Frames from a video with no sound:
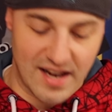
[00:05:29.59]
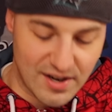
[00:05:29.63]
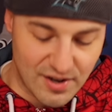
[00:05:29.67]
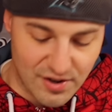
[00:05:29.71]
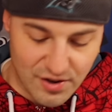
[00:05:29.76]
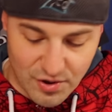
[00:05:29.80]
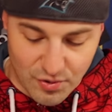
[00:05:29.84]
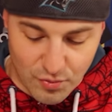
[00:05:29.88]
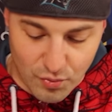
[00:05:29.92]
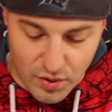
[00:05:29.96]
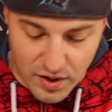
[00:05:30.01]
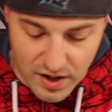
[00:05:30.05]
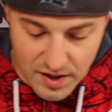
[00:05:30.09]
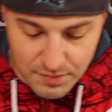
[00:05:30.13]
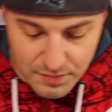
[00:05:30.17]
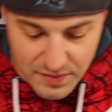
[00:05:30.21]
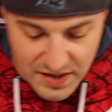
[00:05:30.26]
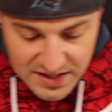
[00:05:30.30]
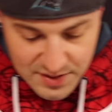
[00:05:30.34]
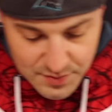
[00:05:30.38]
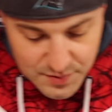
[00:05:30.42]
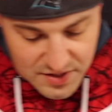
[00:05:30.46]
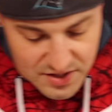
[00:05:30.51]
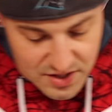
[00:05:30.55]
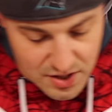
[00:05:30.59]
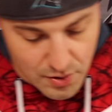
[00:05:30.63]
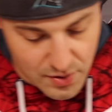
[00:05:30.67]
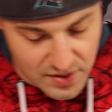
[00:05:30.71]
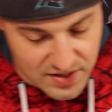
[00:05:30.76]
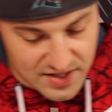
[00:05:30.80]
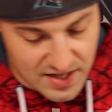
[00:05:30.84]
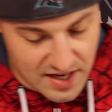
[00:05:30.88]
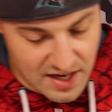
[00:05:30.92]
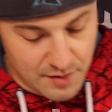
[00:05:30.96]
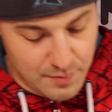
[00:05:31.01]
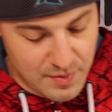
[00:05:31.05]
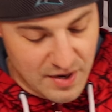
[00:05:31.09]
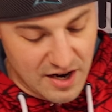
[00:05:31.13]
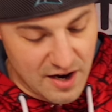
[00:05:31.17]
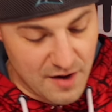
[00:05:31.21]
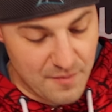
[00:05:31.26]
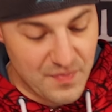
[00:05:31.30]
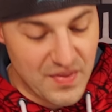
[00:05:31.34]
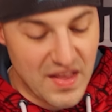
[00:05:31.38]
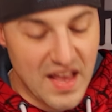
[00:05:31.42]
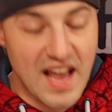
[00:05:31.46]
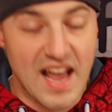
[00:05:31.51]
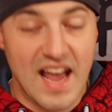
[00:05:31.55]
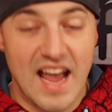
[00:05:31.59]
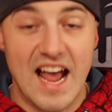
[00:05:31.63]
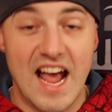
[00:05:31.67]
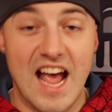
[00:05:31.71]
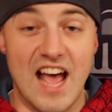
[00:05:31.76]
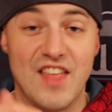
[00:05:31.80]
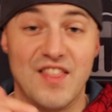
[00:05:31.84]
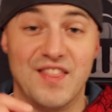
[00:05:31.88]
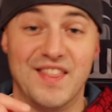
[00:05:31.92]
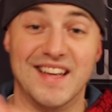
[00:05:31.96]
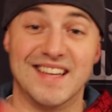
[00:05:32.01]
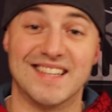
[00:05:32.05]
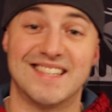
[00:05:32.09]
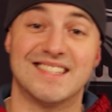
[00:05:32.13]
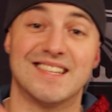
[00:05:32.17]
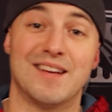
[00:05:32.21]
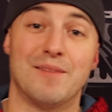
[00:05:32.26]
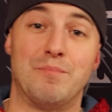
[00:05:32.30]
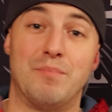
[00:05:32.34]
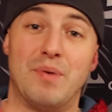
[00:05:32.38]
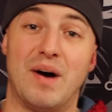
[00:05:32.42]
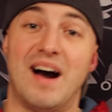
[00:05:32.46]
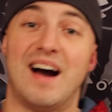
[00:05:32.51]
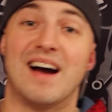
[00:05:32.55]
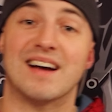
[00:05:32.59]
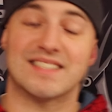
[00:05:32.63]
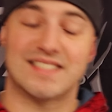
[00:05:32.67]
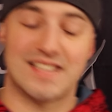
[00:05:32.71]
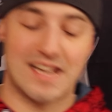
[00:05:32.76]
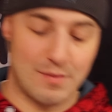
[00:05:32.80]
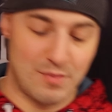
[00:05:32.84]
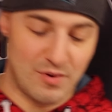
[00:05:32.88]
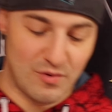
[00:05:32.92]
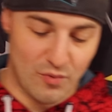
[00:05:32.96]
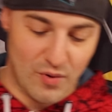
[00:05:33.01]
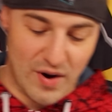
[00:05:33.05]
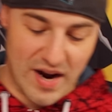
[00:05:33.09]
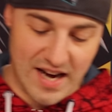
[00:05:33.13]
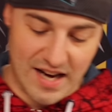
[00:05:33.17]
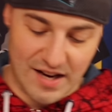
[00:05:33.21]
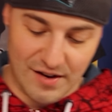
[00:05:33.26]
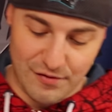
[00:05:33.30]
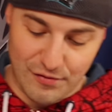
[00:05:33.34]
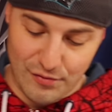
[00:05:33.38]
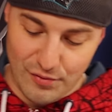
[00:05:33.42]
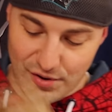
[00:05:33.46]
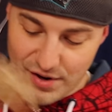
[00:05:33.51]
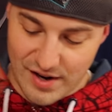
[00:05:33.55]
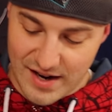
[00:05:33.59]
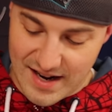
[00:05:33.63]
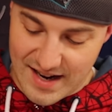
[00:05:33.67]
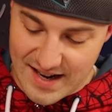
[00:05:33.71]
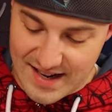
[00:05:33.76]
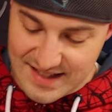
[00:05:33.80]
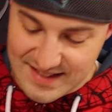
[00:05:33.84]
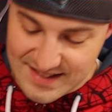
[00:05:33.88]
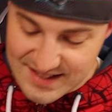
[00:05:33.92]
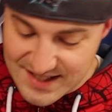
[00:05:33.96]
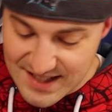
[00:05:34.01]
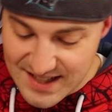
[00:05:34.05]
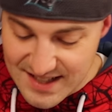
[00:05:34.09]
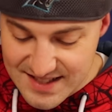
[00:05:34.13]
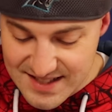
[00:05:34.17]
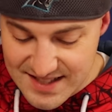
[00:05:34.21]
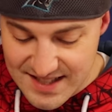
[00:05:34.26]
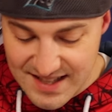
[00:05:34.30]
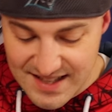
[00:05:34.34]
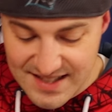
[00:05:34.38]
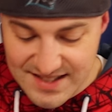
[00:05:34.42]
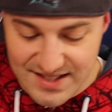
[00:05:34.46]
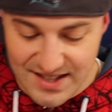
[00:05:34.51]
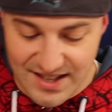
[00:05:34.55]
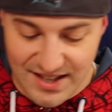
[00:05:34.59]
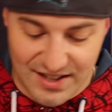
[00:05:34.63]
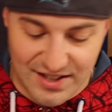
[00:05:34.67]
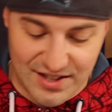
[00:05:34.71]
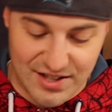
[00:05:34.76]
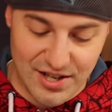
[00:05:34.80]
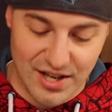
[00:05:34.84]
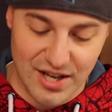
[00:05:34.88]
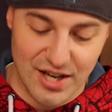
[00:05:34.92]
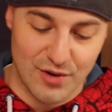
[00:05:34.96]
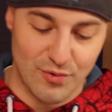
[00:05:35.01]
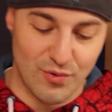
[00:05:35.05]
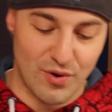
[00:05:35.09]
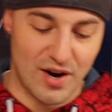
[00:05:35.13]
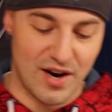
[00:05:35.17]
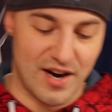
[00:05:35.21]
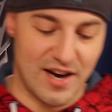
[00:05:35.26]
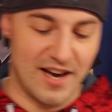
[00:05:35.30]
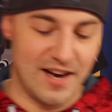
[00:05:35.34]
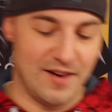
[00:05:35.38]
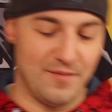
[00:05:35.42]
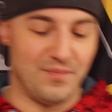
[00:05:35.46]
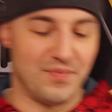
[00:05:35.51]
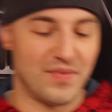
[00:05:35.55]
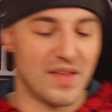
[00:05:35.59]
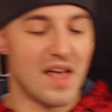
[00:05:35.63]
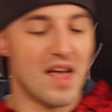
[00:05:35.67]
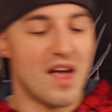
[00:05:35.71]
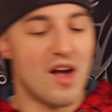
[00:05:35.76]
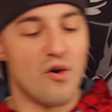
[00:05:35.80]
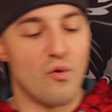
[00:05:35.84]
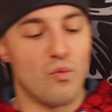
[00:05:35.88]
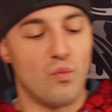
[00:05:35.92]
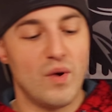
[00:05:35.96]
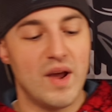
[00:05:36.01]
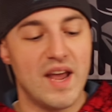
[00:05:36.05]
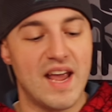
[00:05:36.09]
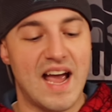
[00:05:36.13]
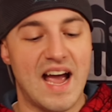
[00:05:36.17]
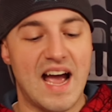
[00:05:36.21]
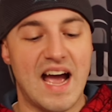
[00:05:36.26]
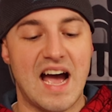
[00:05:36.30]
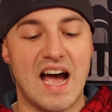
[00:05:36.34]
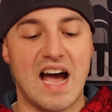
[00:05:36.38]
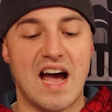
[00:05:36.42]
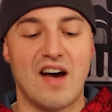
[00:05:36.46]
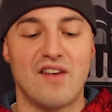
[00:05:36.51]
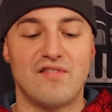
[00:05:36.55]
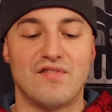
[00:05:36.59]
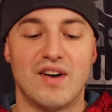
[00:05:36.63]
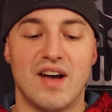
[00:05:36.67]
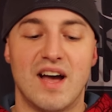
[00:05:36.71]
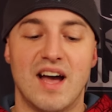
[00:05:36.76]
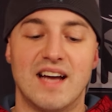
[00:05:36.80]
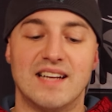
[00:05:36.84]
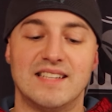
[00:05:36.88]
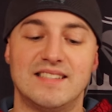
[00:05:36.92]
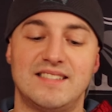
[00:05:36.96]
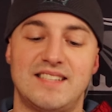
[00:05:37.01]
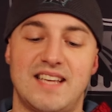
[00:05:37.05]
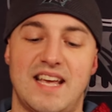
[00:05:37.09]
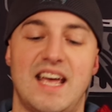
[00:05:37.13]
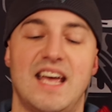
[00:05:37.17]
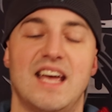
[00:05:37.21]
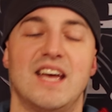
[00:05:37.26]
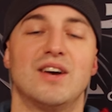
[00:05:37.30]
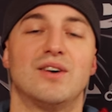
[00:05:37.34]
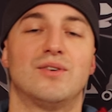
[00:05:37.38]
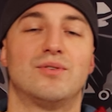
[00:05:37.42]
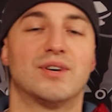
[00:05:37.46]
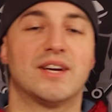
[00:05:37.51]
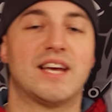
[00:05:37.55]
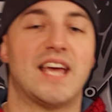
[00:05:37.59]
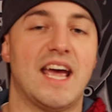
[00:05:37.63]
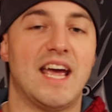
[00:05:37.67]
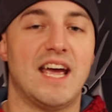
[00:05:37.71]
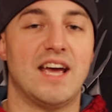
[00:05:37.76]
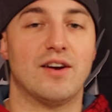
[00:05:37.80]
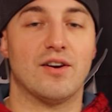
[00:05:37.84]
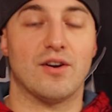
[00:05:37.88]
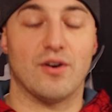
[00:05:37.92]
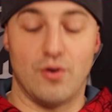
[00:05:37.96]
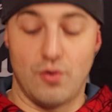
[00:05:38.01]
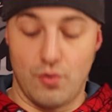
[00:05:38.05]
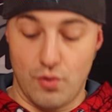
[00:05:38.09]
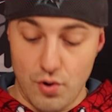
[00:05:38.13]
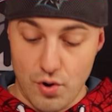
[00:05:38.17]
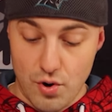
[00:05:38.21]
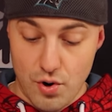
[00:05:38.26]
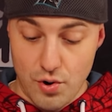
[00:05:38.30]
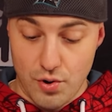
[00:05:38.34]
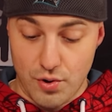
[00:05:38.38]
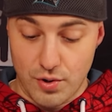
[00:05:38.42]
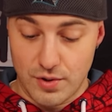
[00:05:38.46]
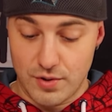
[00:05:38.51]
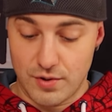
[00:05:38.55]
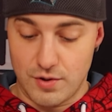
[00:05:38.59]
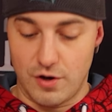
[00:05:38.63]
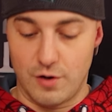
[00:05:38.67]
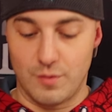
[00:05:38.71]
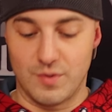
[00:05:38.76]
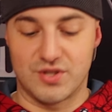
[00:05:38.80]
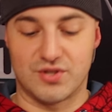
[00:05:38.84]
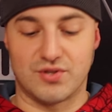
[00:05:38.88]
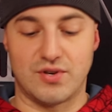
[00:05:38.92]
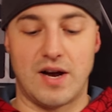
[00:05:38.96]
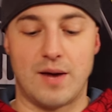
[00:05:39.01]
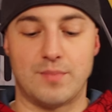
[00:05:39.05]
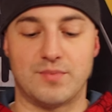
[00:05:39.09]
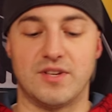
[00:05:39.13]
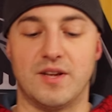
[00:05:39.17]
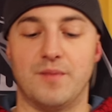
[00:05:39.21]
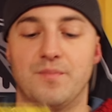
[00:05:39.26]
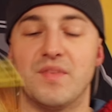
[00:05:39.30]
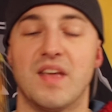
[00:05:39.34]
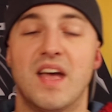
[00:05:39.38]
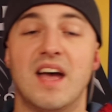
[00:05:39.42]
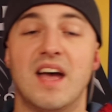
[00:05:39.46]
I don't know what makes me so excited about it. And this is a box I've been waiting for, guys. This is a good one. We have Tailgater. Woo! Almost dropped it.